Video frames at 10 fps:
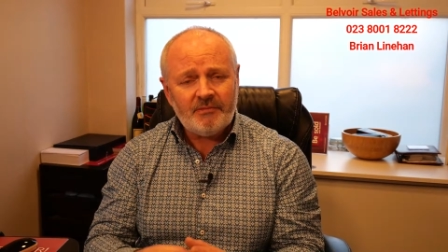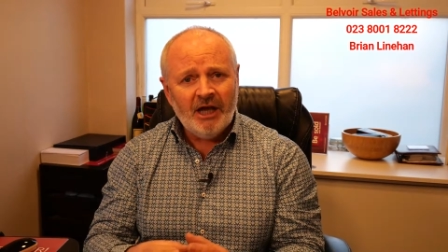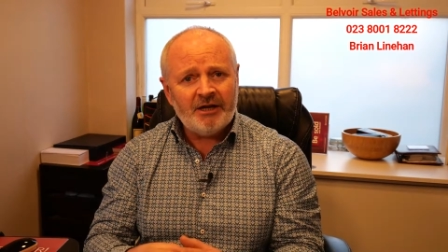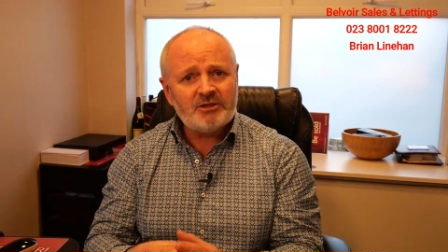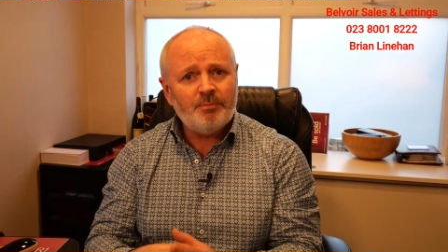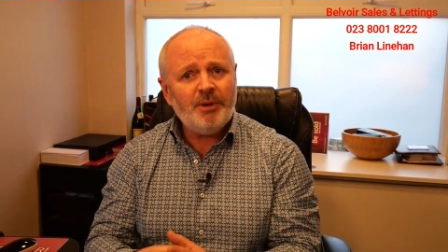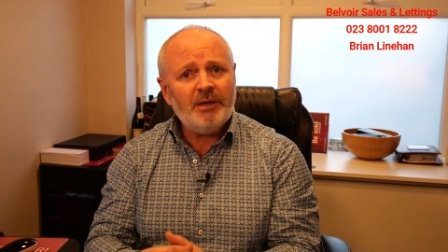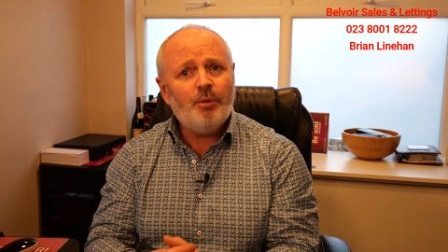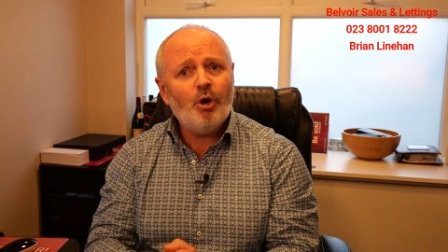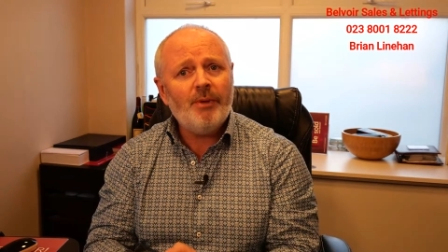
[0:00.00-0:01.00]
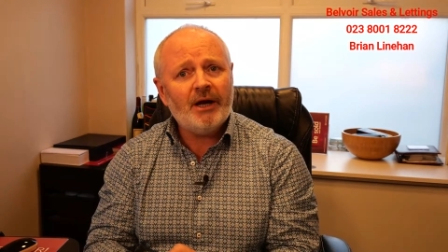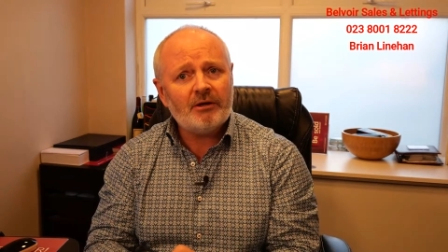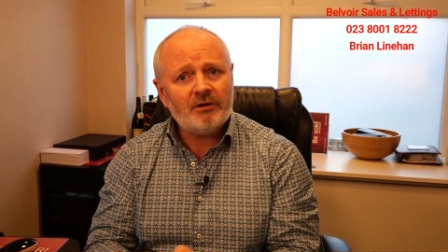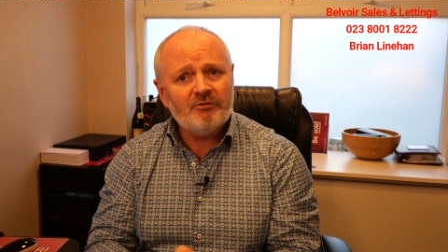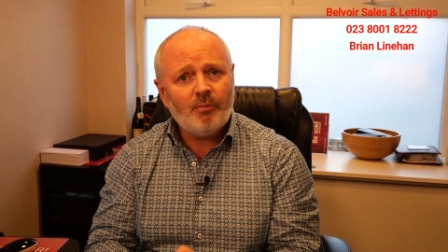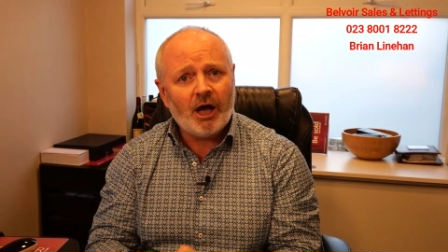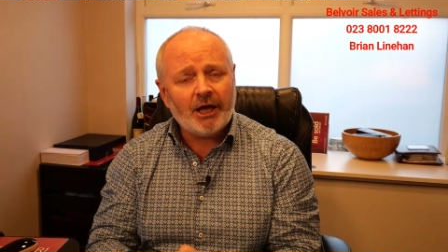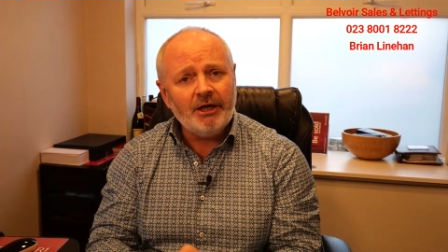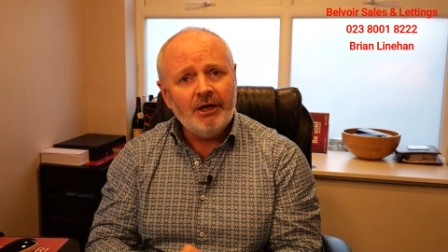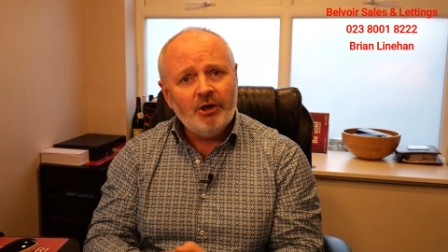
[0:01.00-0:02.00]
And it's a big bugbear of
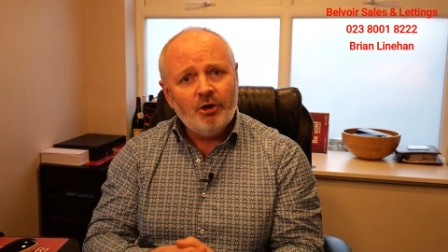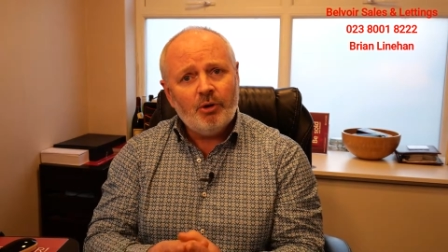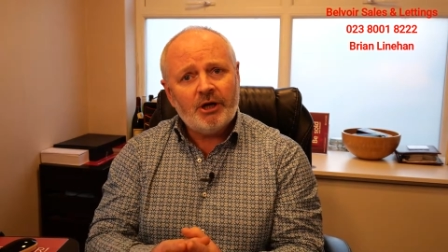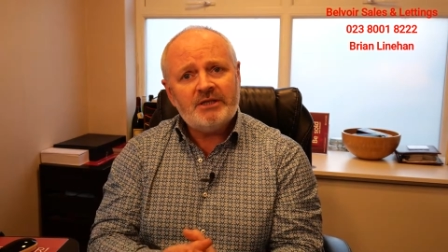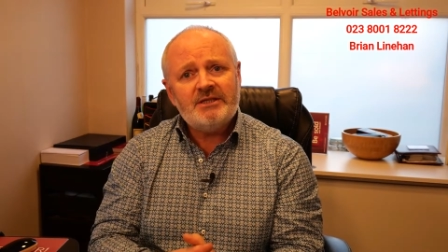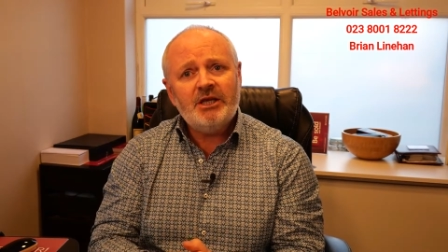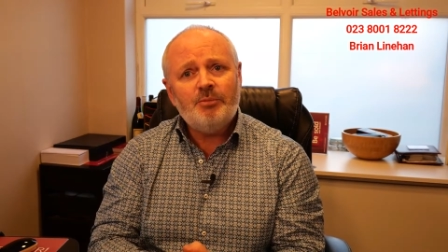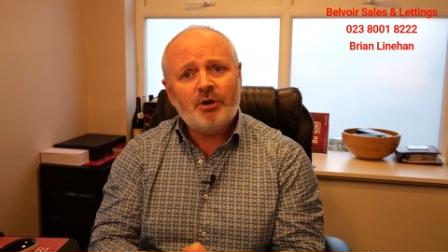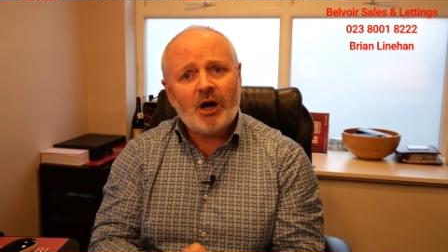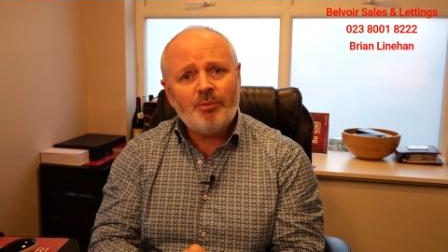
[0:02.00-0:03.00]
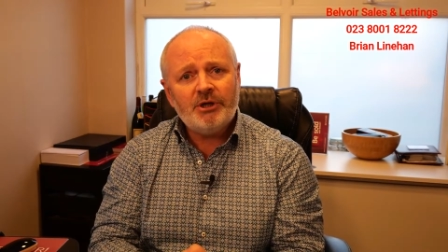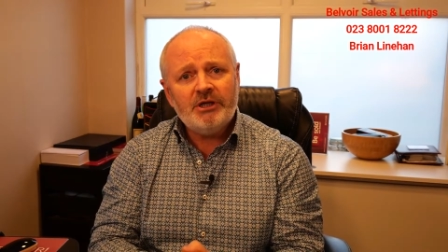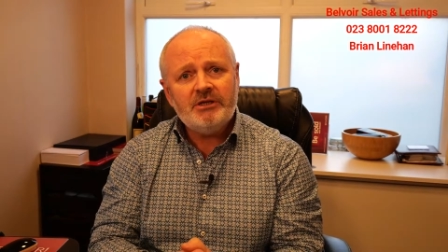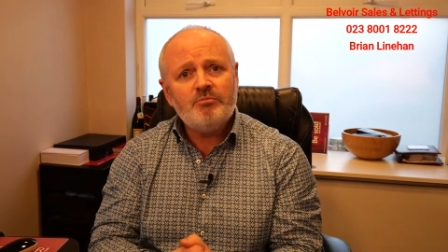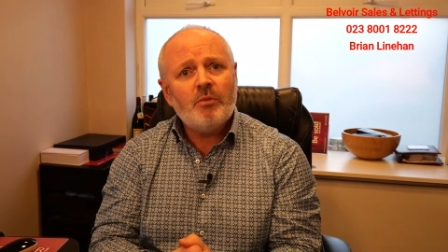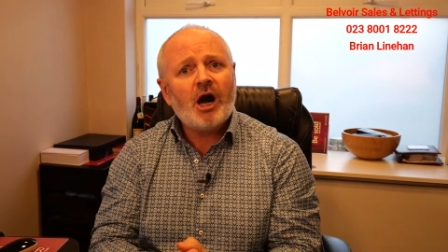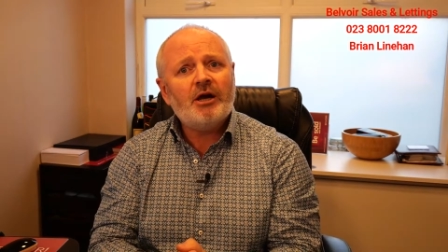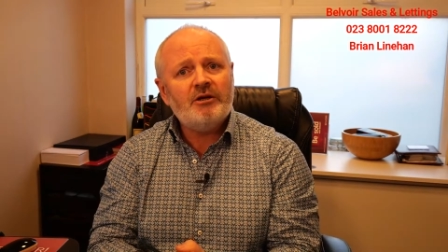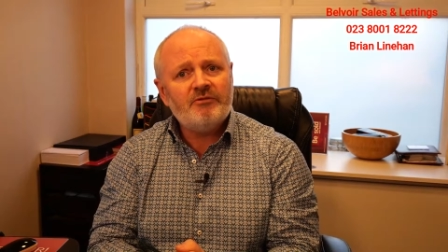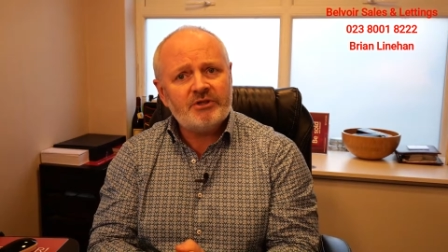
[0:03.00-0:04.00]
mine when I see properties
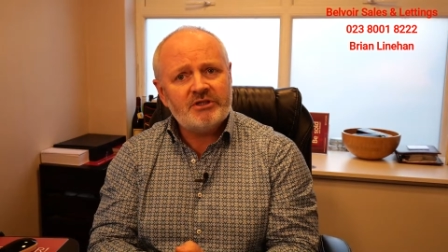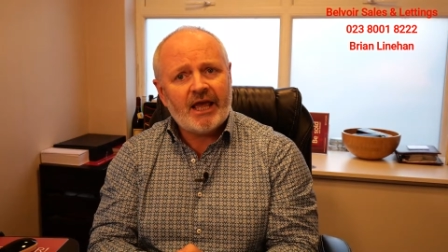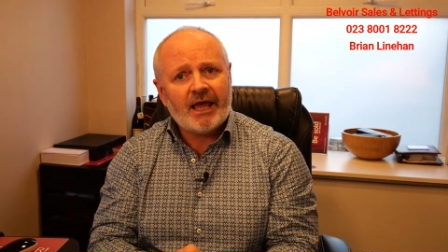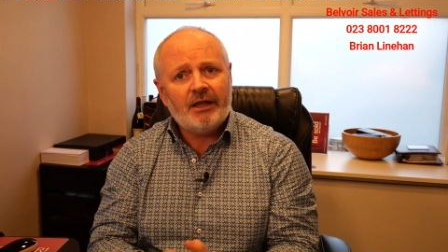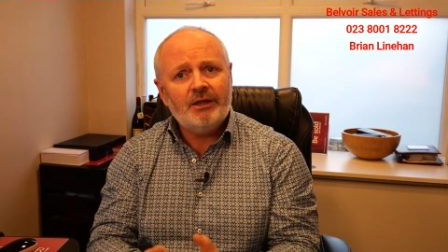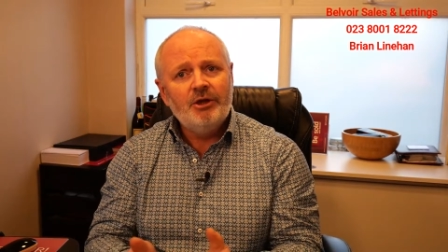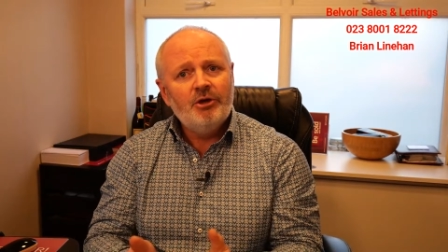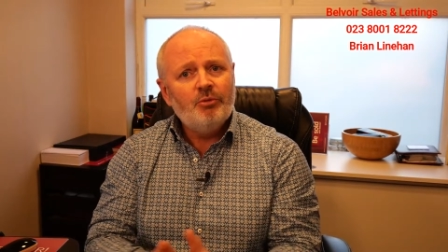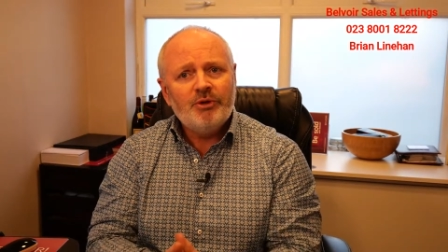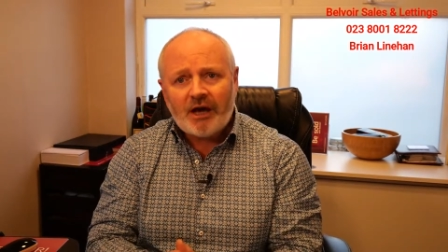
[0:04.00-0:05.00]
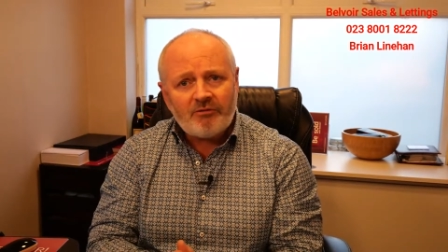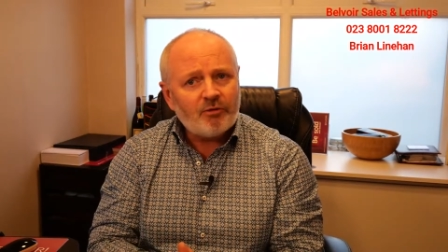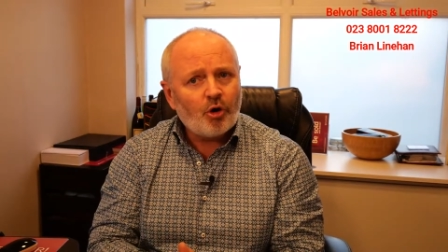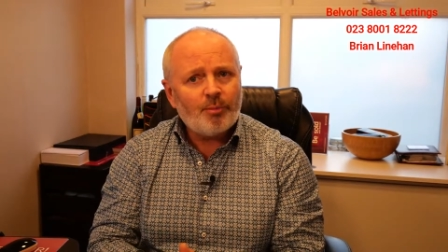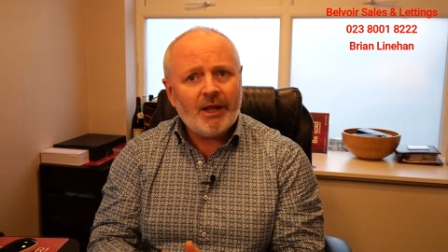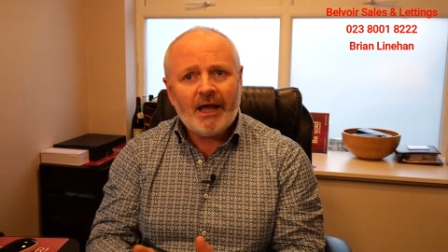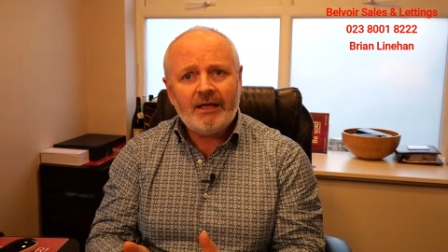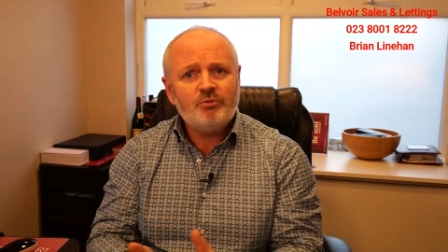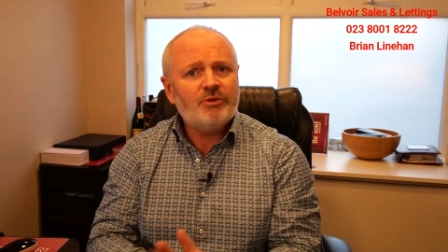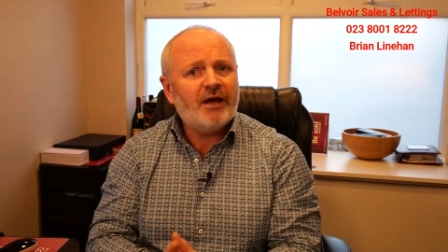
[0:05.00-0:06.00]
marketed for sale without floor
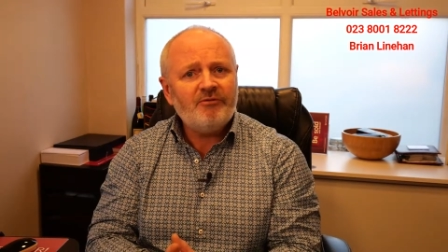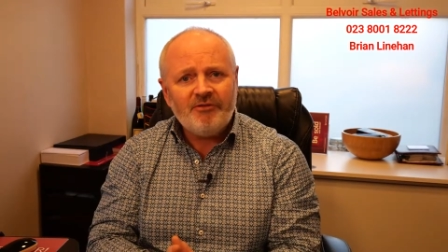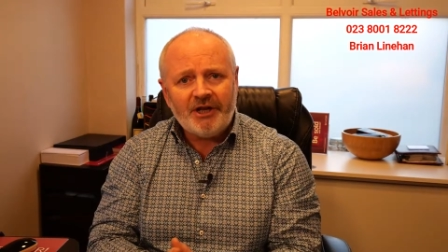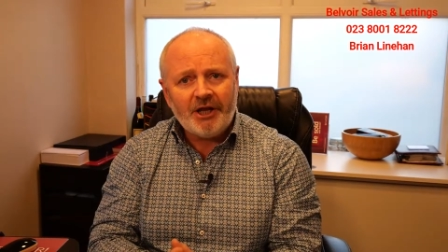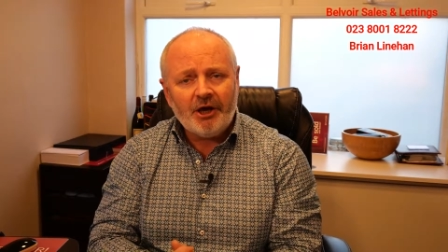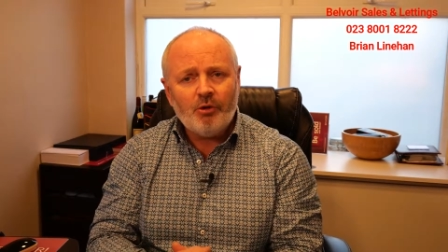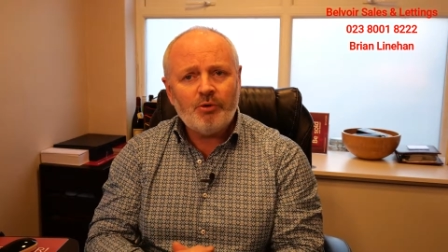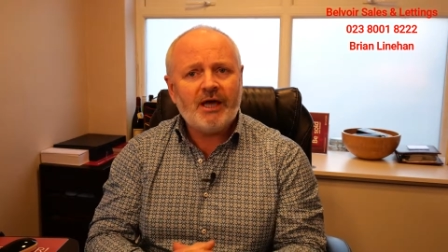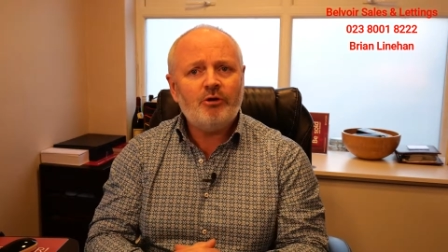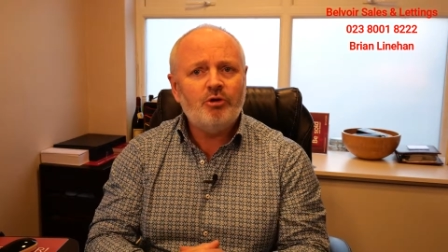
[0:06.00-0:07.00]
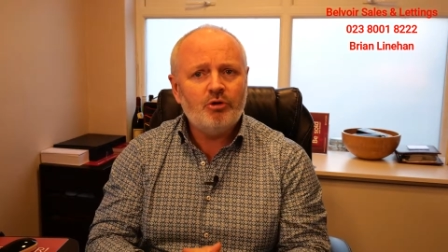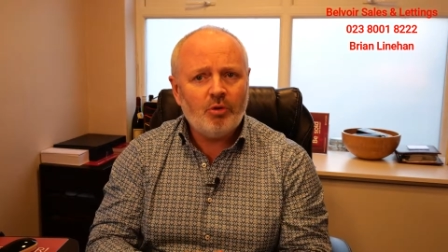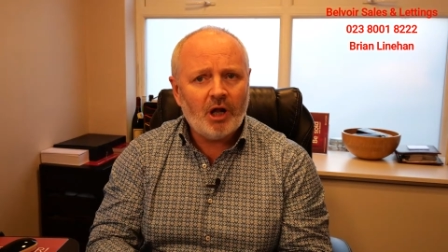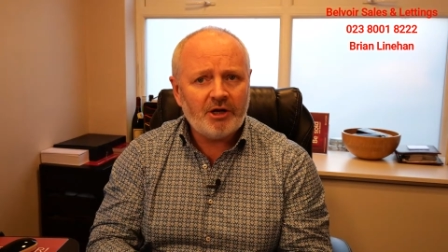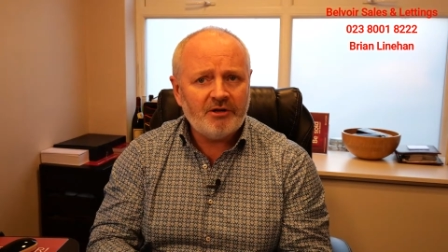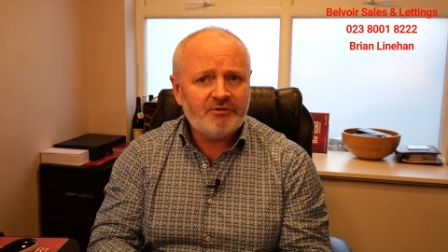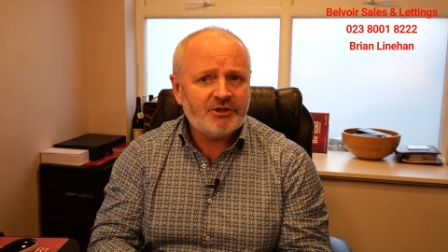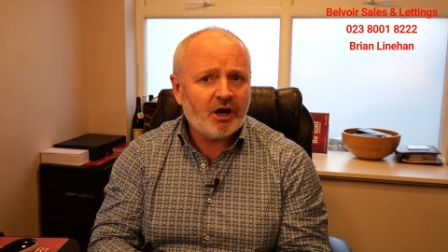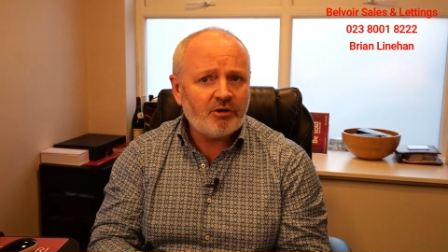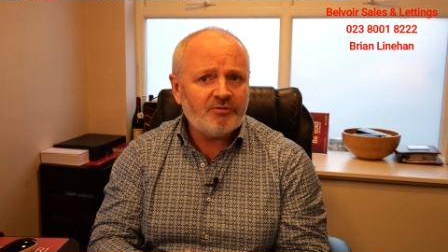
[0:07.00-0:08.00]
plans, without video, without good quality
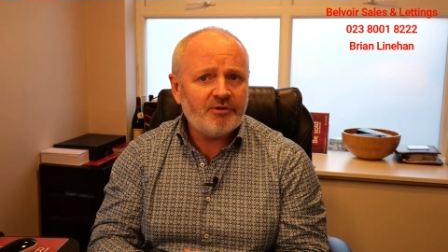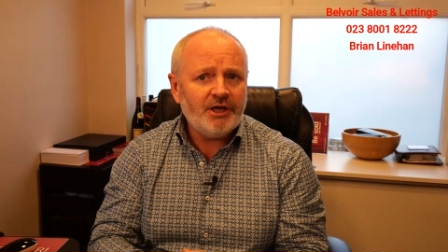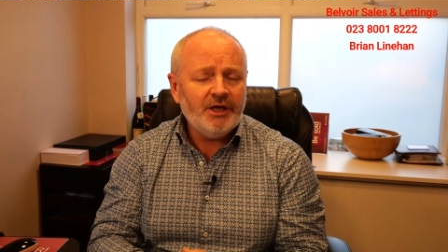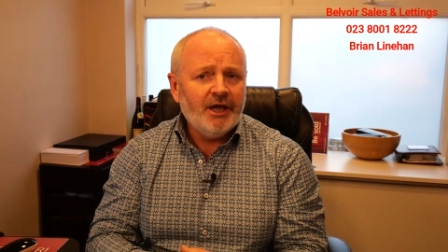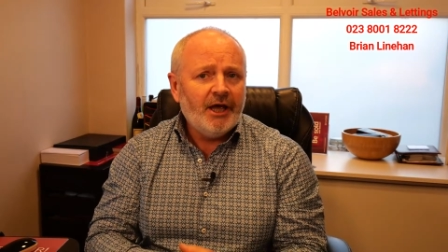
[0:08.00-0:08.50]
photography,